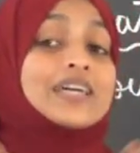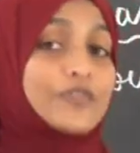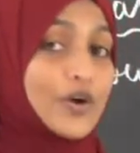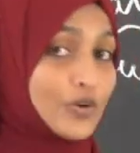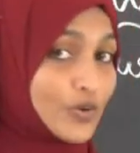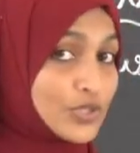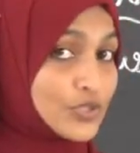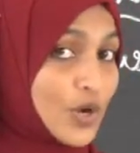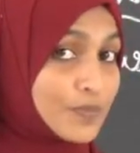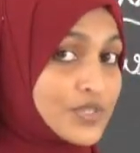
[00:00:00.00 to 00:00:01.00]
if you are going
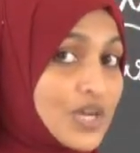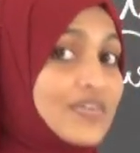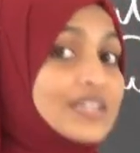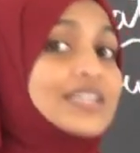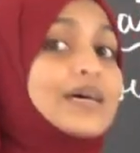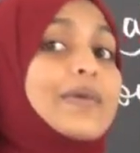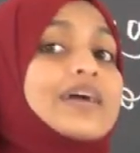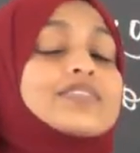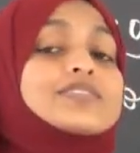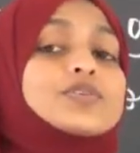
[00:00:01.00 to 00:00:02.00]
to observe under the
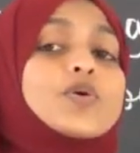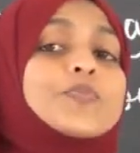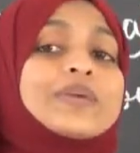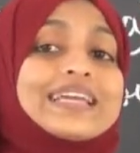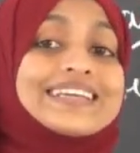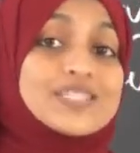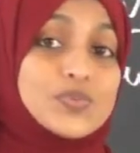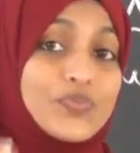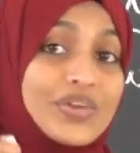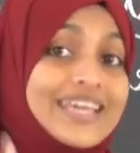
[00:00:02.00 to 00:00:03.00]
microscope, means
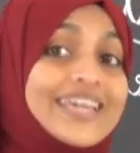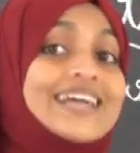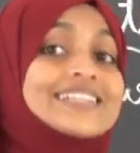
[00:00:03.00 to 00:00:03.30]
we can